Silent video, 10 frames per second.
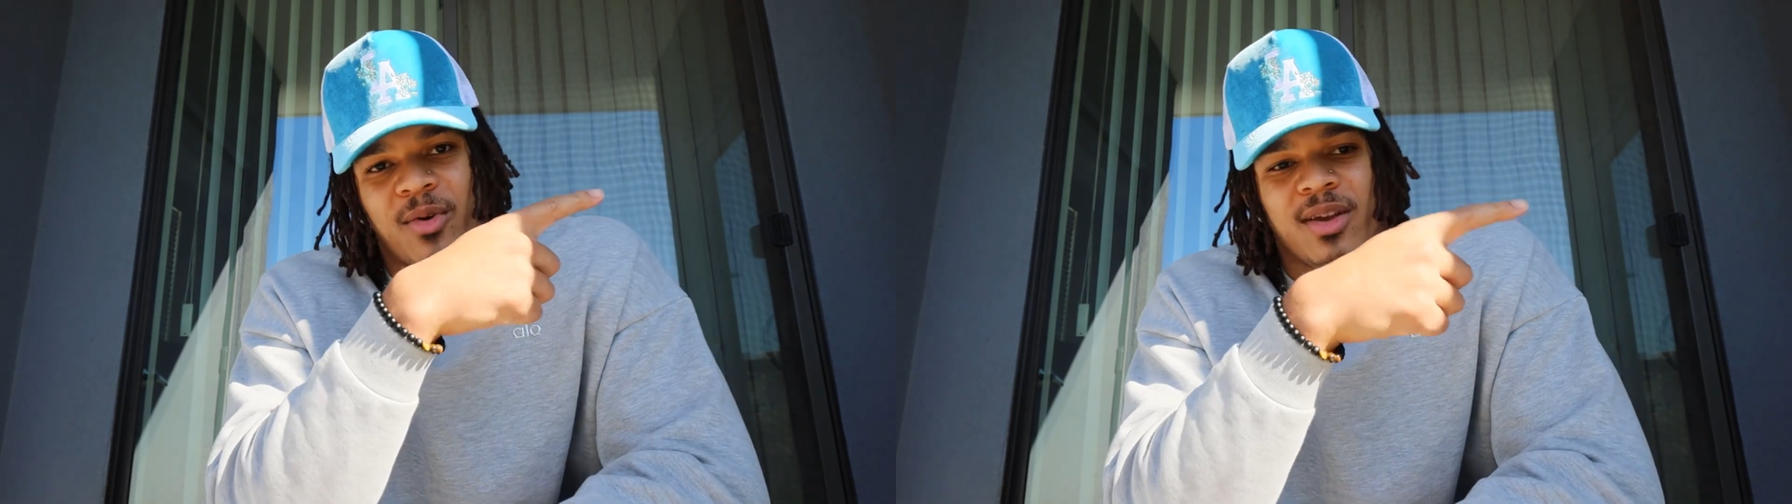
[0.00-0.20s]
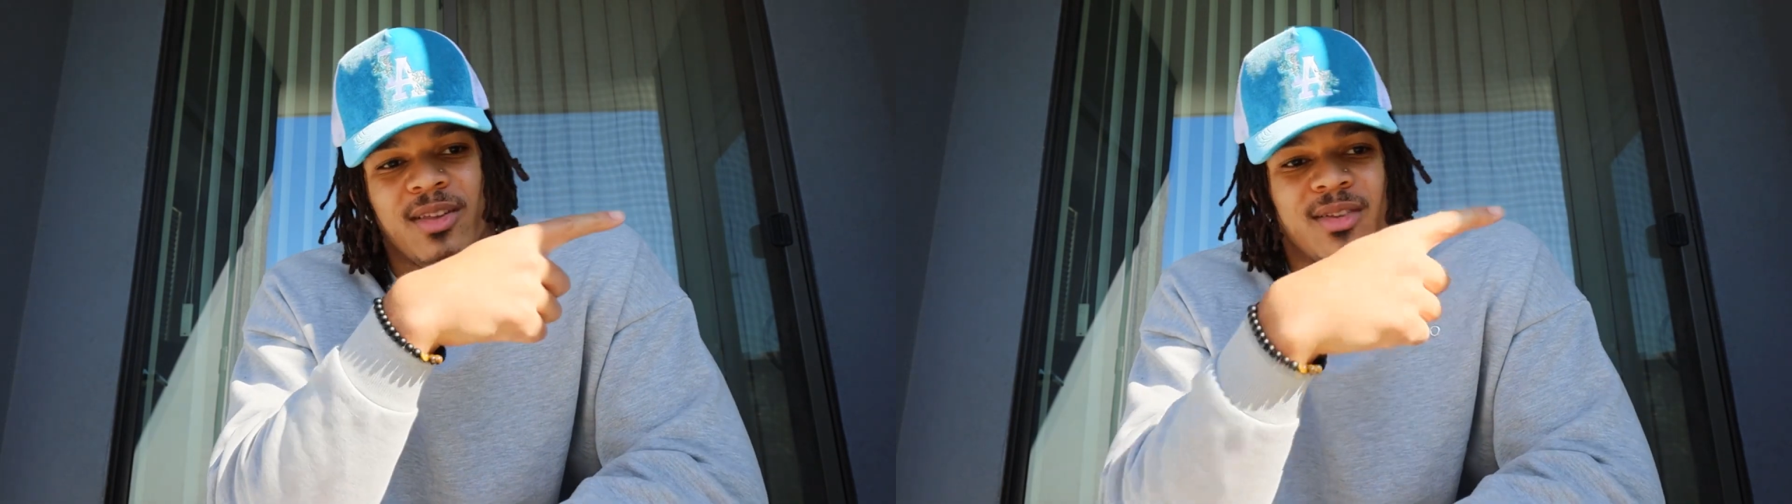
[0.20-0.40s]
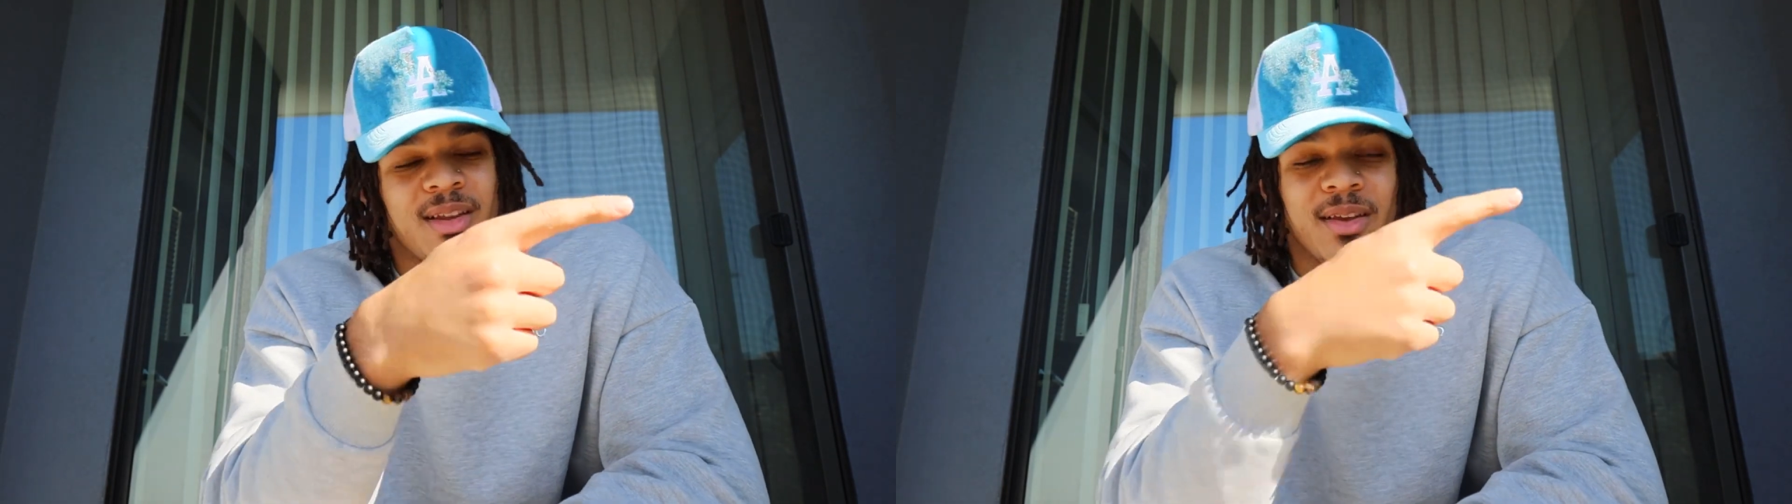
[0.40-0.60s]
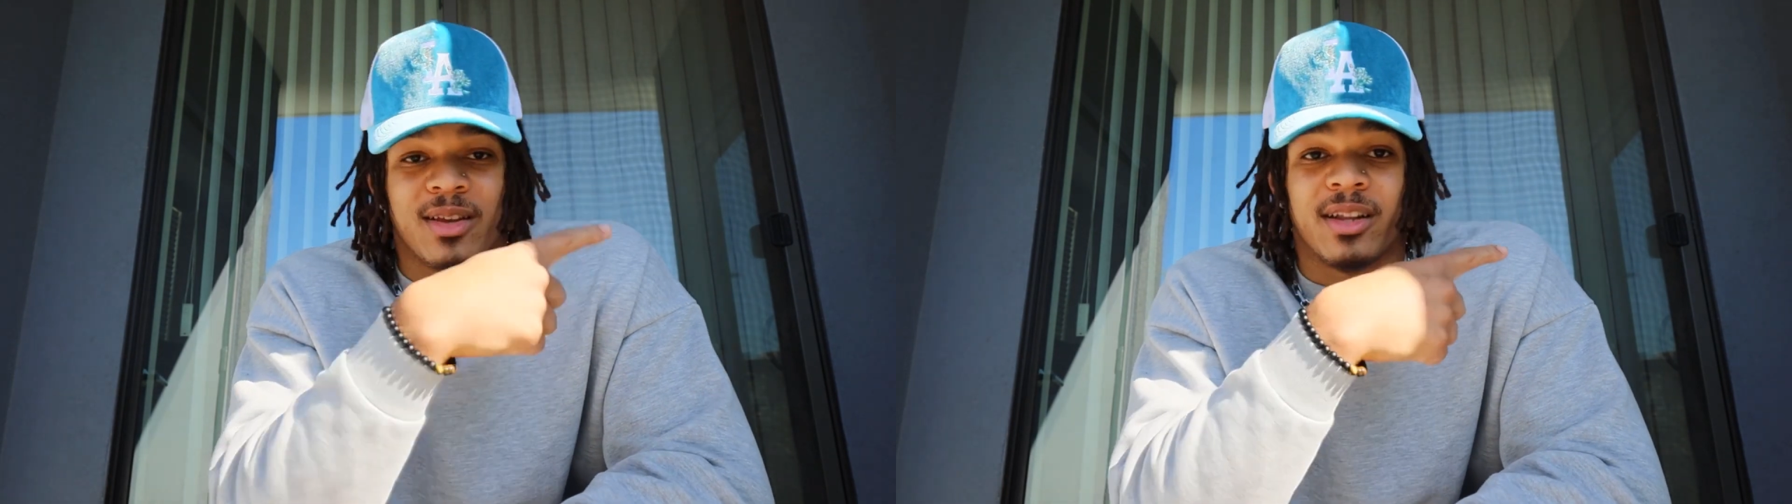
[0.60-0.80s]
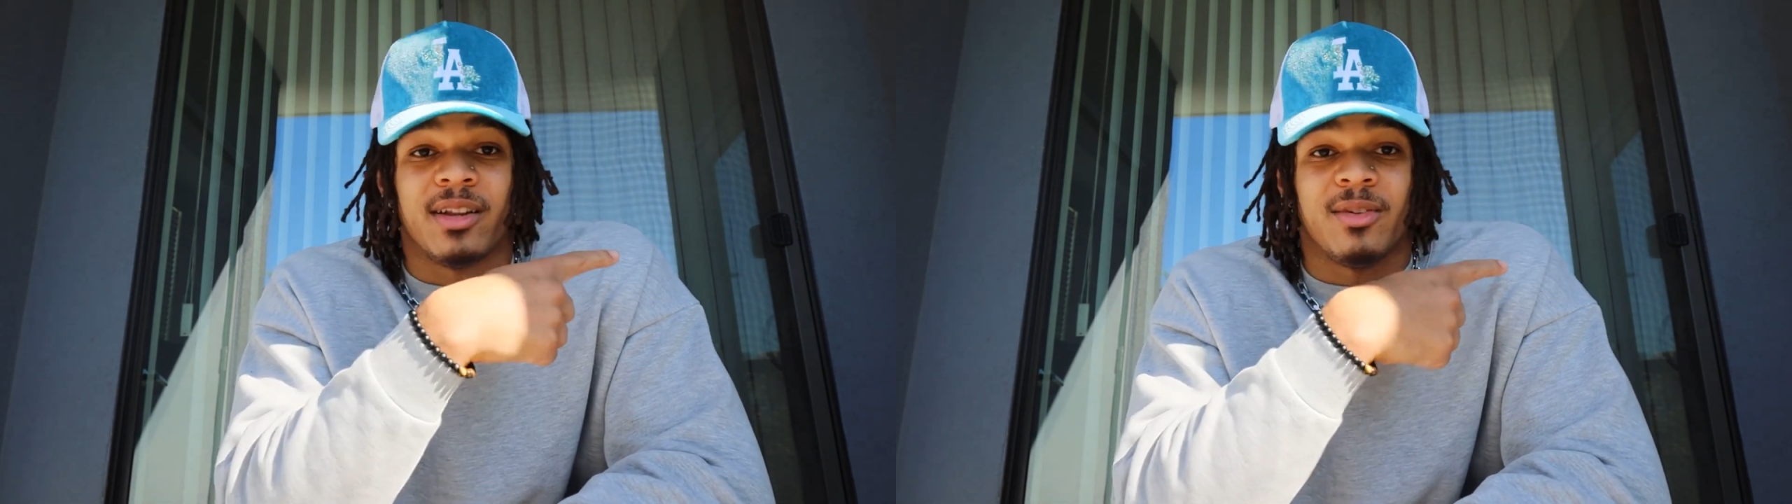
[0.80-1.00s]
well, he's like
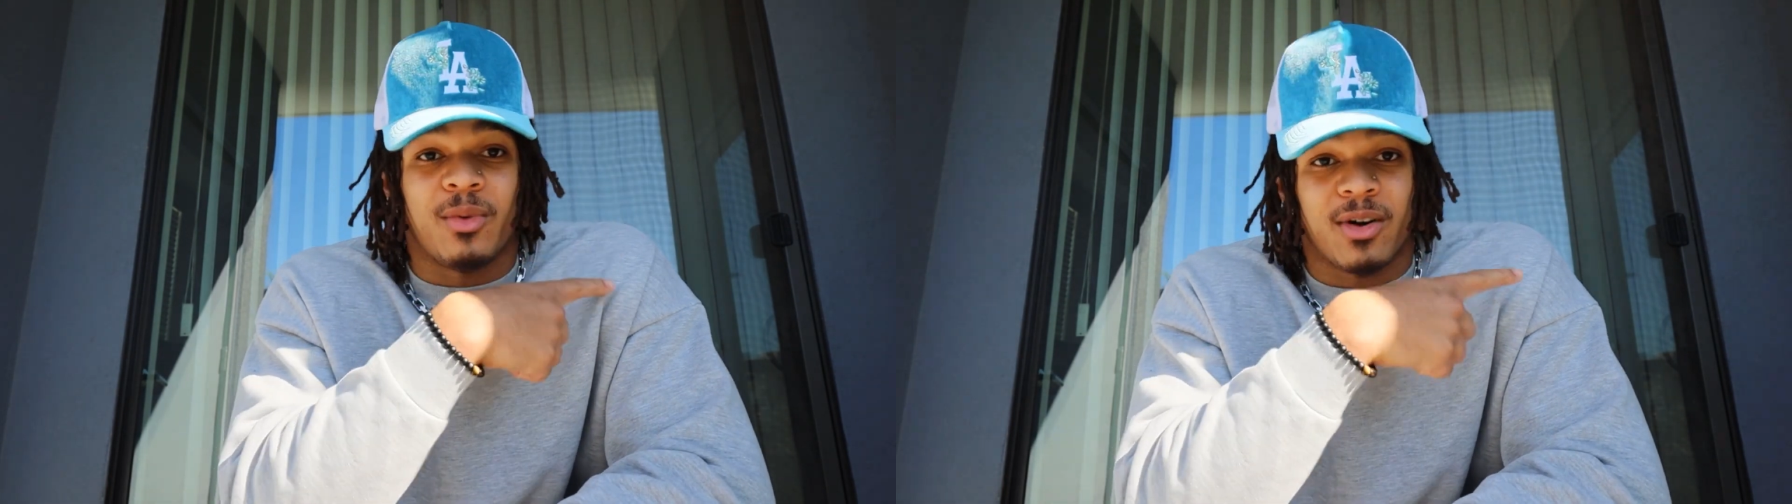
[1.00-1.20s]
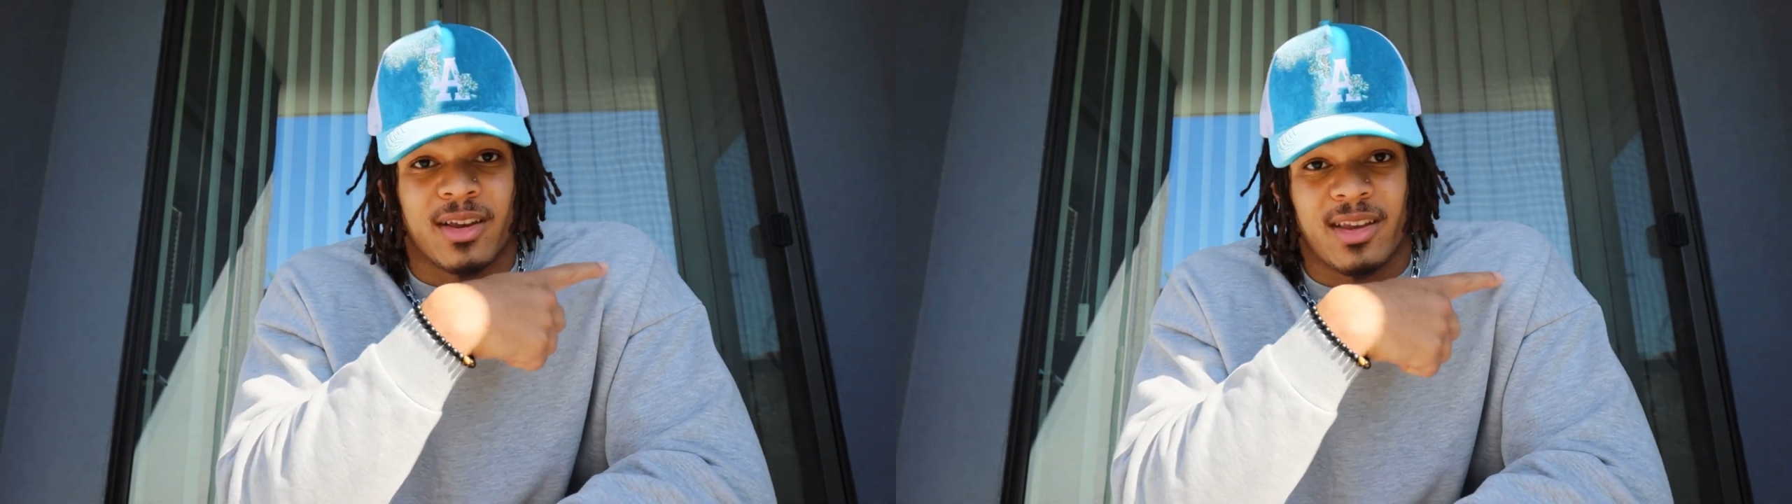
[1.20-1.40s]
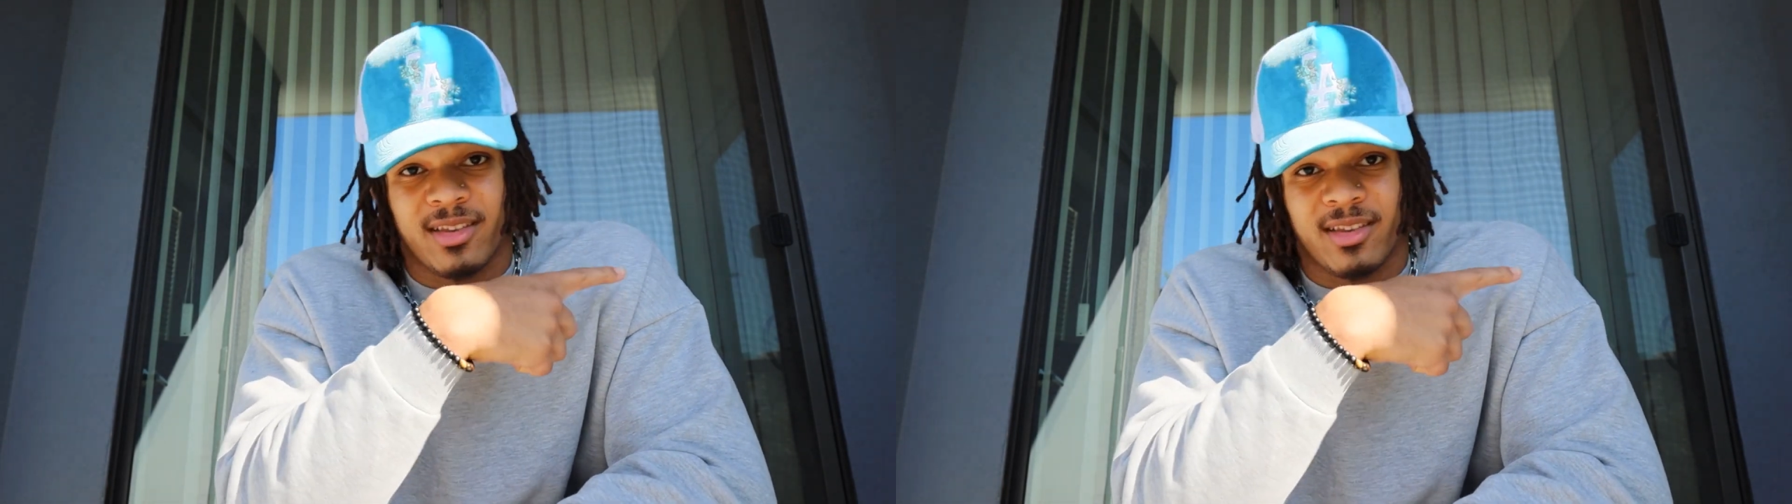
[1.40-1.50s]
literally walking